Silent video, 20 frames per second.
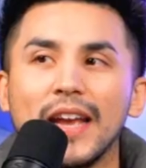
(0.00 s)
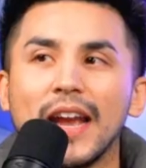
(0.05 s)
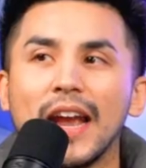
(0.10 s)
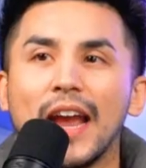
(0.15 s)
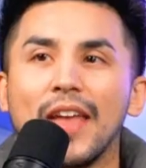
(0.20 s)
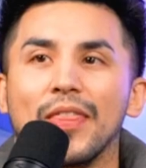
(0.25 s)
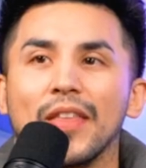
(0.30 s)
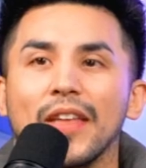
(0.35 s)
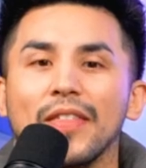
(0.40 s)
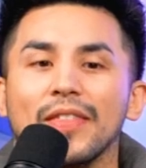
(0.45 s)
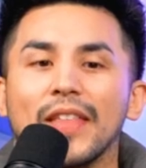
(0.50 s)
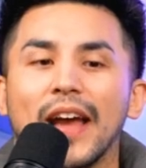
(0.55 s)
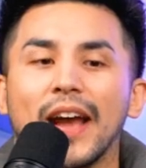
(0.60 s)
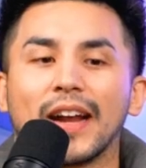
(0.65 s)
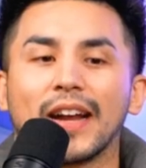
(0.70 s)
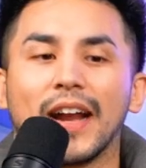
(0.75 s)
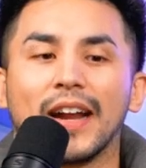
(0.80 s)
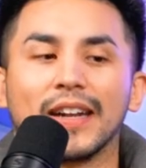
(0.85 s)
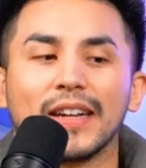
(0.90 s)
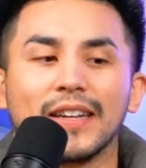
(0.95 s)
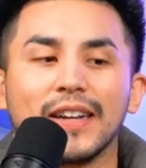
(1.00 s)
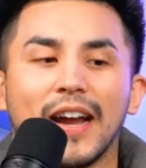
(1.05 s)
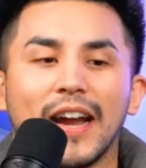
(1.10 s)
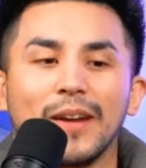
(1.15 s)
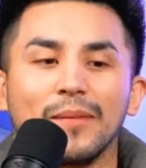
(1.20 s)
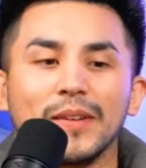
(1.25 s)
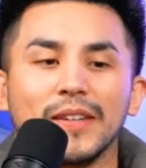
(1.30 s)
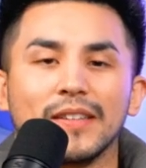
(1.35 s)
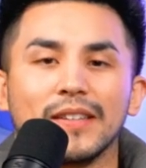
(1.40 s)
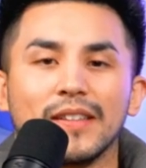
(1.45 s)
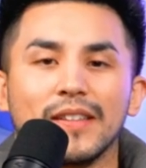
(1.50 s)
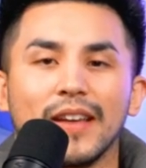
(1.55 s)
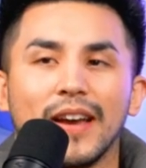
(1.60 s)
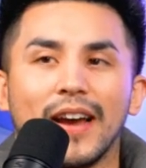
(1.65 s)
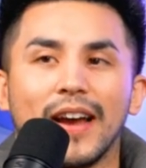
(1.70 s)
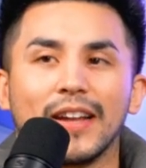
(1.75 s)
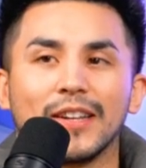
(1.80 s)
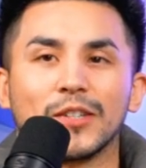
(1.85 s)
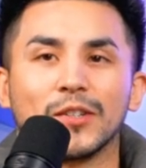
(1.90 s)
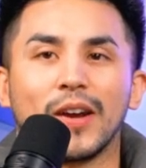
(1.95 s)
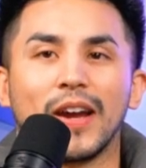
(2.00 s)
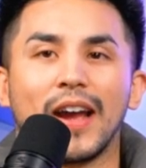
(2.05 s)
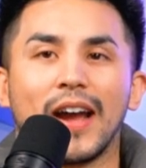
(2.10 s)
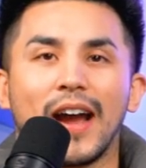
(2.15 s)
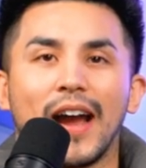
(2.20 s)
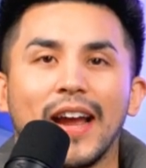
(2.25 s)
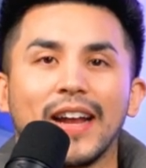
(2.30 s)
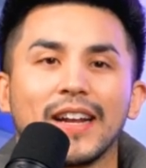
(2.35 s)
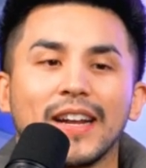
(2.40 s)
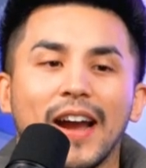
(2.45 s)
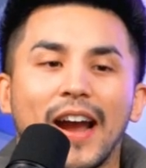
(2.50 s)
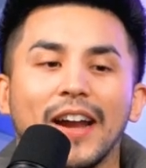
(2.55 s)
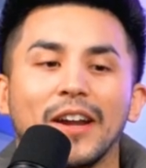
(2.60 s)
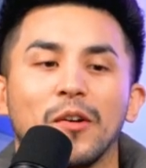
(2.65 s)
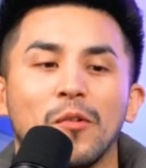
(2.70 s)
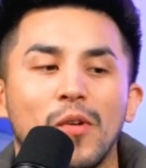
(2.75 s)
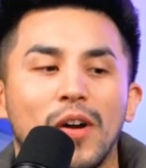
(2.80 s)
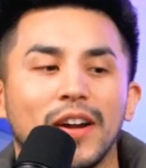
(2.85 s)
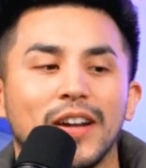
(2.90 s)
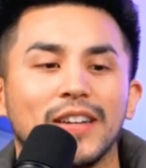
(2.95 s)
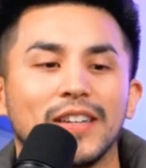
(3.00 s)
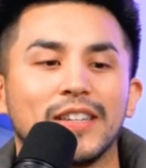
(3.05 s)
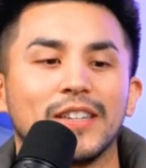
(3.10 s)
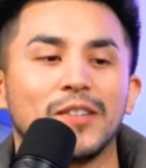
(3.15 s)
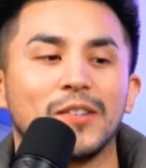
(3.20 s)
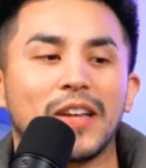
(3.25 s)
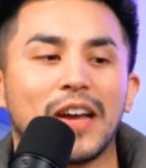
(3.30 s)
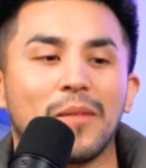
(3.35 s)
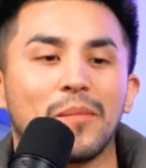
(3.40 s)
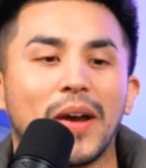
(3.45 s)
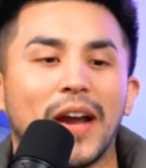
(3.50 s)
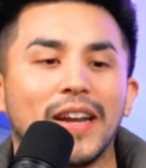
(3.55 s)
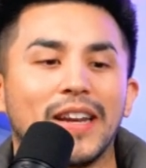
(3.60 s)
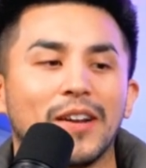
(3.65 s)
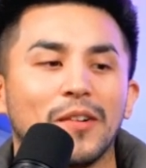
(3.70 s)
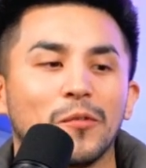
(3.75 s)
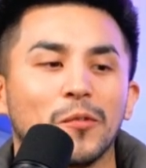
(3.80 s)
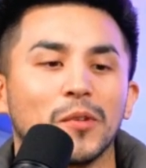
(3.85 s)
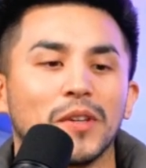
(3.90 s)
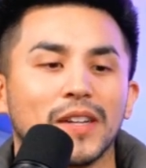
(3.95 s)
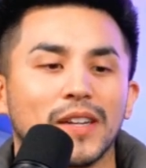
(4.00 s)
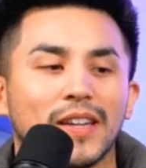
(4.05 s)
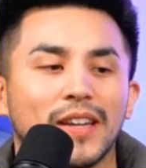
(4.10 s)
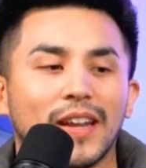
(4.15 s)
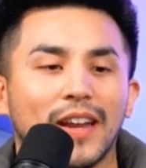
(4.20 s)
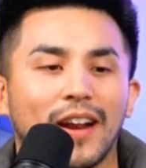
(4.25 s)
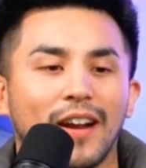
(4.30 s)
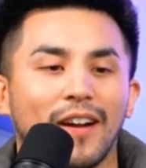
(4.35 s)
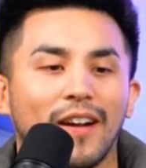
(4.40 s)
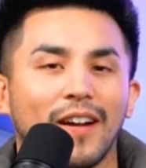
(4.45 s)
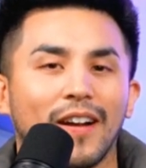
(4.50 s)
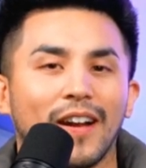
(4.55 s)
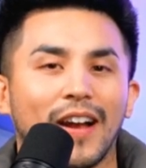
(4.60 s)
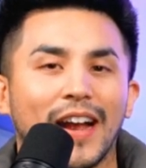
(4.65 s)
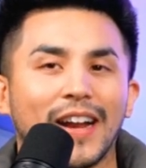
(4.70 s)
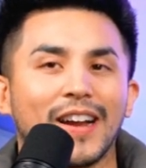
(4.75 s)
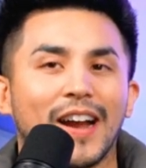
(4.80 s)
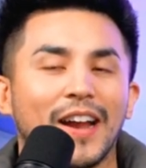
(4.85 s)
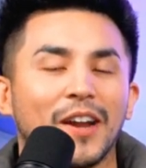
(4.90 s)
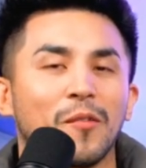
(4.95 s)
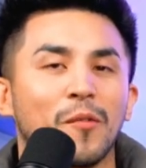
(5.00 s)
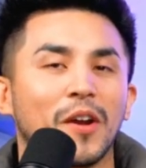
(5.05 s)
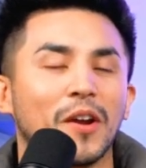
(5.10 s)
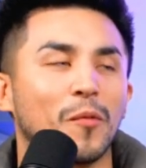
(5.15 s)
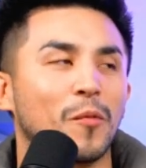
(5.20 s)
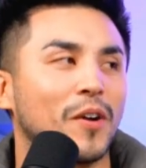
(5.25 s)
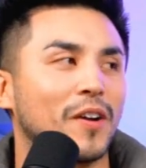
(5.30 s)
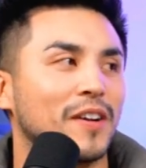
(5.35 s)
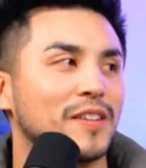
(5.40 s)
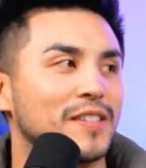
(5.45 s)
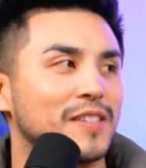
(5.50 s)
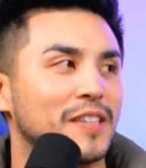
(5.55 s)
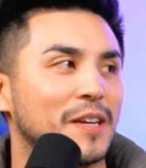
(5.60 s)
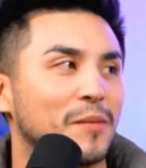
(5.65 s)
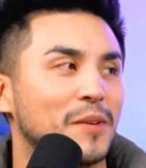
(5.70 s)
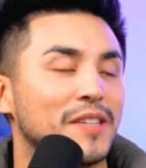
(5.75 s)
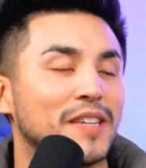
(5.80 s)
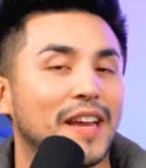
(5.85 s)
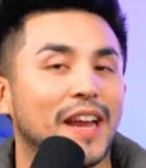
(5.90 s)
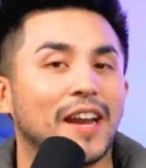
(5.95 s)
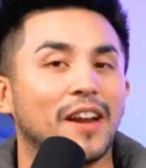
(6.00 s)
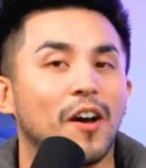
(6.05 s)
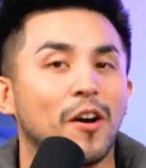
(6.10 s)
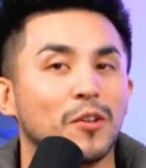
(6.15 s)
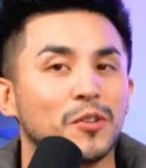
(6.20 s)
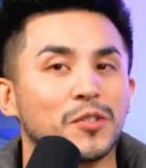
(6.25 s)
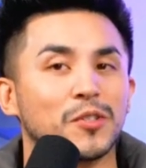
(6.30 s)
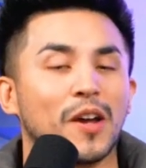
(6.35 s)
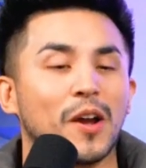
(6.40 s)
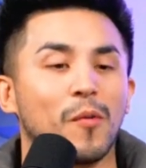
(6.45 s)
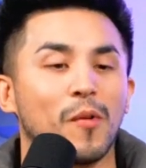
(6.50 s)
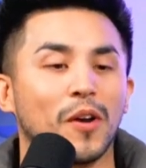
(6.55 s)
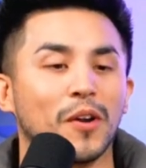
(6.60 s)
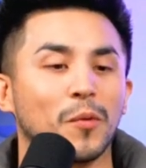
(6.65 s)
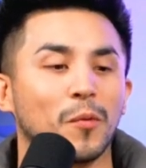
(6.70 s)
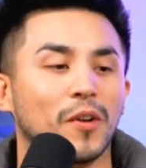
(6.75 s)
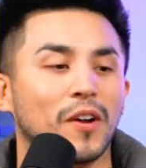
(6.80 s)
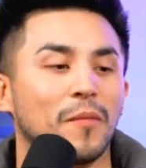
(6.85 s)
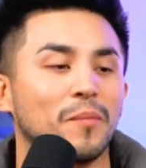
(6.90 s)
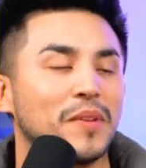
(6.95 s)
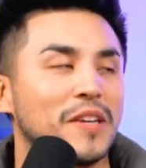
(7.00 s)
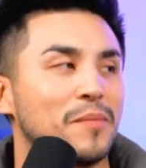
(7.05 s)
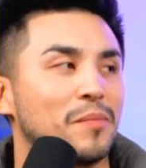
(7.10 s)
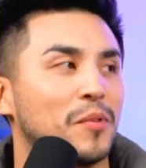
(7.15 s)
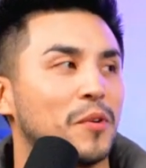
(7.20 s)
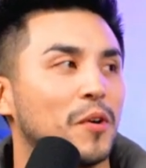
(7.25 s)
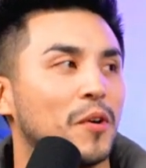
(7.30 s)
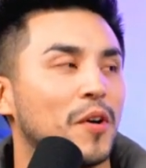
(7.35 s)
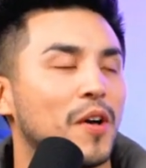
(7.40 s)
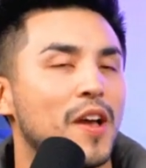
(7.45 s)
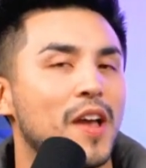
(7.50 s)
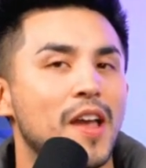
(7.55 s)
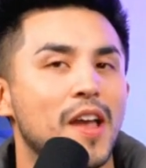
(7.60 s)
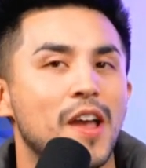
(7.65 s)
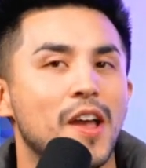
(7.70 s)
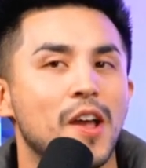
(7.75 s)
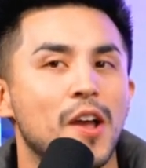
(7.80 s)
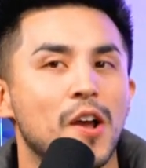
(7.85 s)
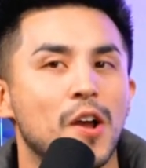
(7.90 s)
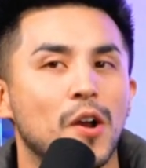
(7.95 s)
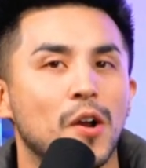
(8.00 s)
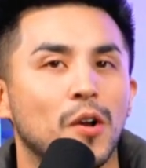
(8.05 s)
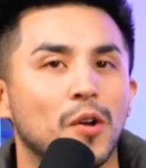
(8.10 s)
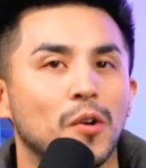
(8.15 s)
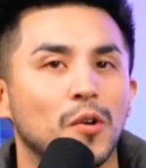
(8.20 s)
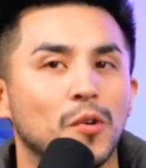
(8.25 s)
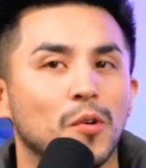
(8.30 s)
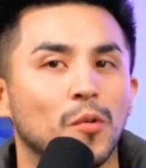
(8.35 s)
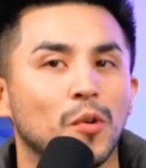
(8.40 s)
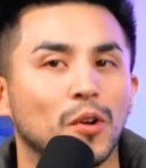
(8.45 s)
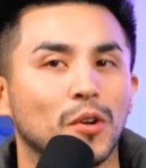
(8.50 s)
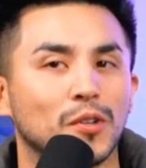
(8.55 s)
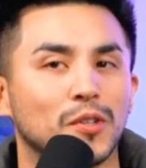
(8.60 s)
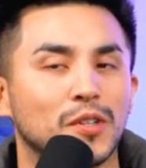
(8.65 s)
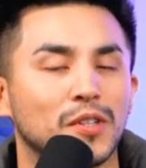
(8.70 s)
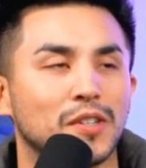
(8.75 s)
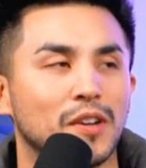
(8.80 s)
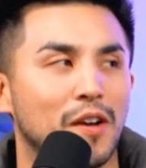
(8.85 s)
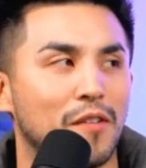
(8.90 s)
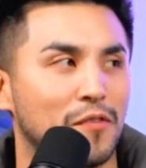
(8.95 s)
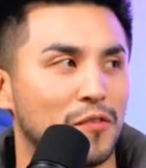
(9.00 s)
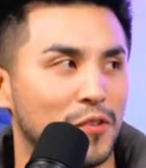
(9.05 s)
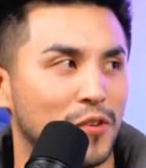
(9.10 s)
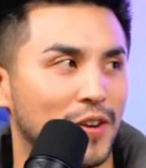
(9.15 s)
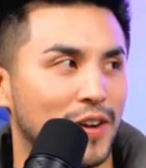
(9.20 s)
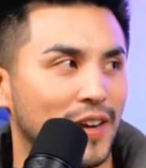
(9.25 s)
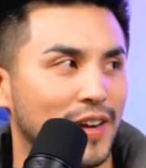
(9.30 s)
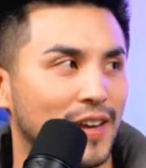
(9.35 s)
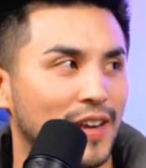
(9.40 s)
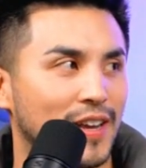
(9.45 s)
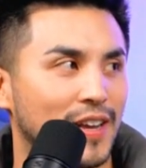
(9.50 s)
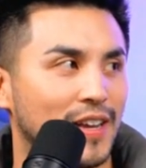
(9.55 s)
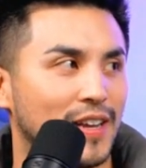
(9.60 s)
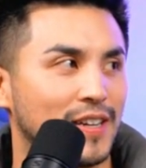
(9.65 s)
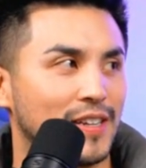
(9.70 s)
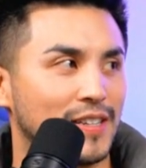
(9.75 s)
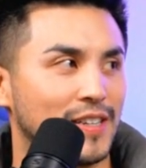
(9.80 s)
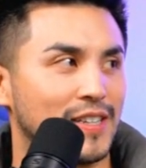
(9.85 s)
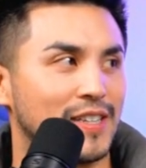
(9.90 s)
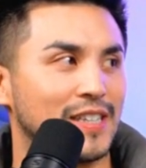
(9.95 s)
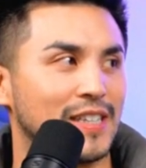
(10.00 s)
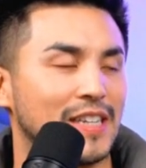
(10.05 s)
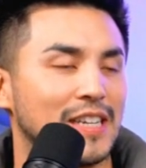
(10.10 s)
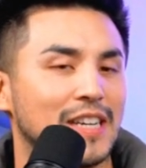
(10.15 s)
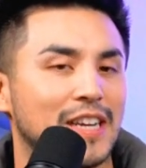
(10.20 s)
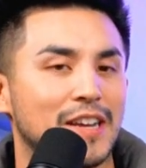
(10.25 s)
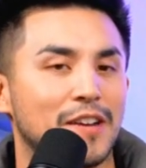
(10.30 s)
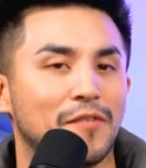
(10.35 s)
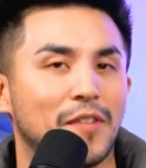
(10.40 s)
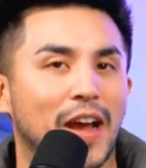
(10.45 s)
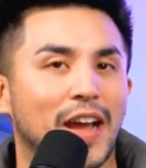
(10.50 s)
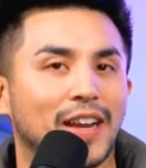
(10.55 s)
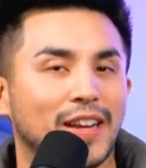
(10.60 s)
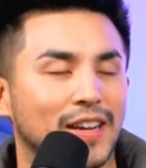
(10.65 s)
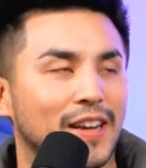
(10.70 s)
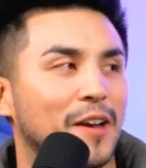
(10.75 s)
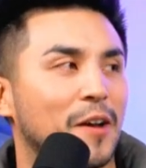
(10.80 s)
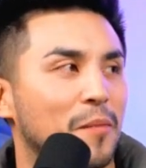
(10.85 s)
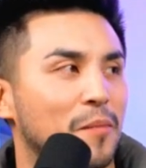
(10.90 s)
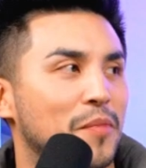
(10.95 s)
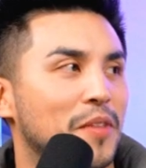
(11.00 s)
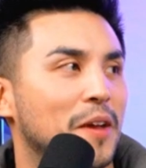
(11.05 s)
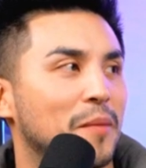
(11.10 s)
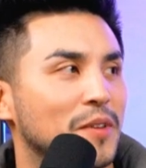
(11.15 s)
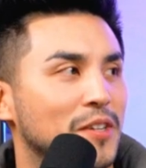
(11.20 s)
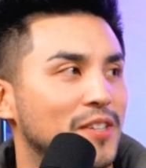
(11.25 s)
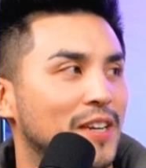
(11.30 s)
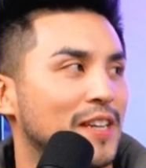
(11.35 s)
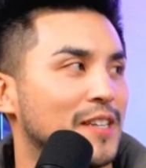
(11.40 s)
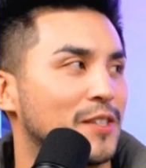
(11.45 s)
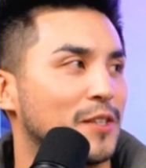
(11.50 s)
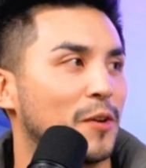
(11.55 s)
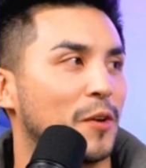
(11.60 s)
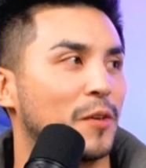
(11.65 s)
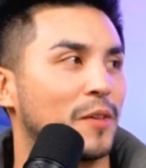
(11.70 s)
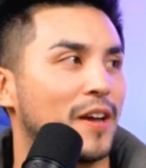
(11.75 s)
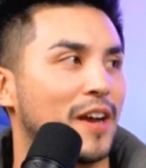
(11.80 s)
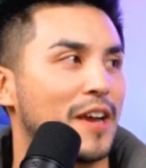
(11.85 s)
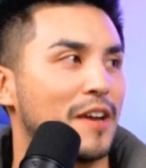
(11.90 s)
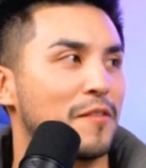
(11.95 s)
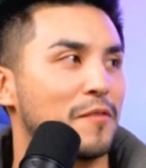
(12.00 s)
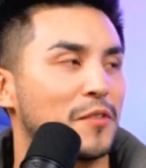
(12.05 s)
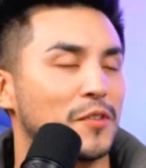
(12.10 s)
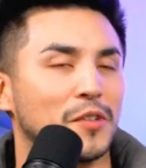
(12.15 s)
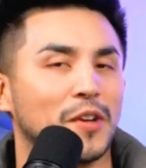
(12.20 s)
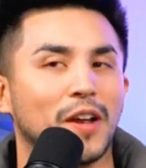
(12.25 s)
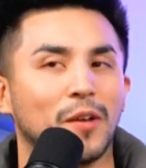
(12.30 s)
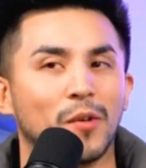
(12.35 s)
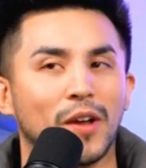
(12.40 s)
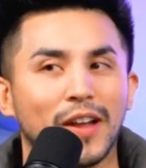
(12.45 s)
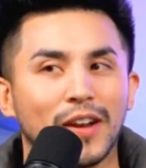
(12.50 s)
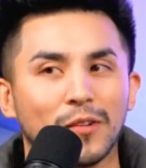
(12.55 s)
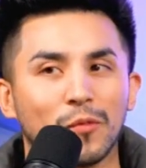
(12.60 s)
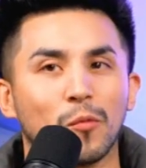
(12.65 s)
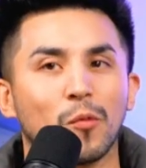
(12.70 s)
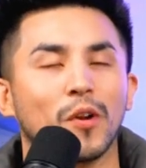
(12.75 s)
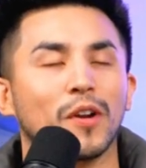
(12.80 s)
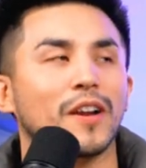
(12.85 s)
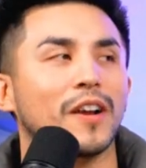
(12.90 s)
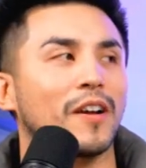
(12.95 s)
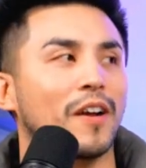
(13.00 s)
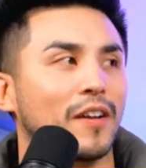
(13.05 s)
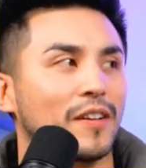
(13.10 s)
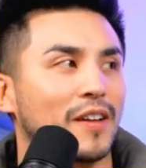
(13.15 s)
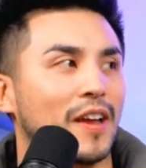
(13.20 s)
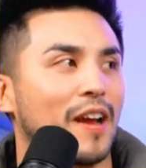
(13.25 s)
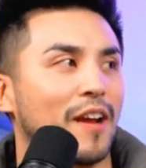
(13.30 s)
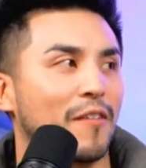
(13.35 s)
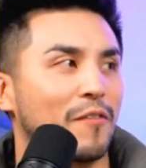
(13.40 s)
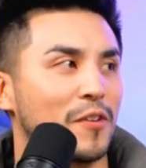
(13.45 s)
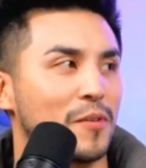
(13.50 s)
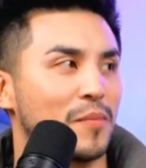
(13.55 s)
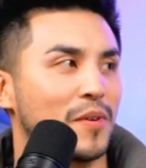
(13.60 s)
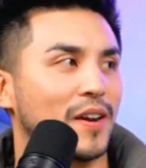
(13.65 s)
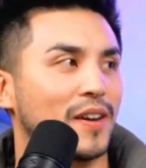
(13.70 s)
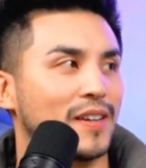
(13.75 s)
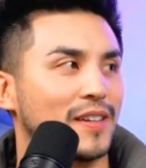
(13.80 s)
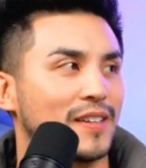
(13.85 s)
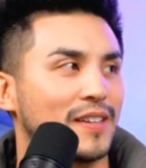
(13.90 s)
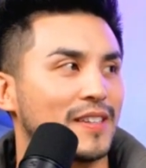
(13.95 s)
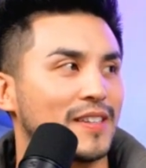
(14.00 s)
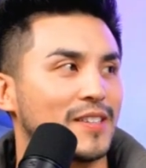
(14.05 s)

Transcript: And then that kind of guided me to that. So I kind of wanted to do that, but I didn't really care. I kind of want to work on celebrities, and also I wanted to work on people who were suffering to see if I can help them and change their life. So I like working on everybody.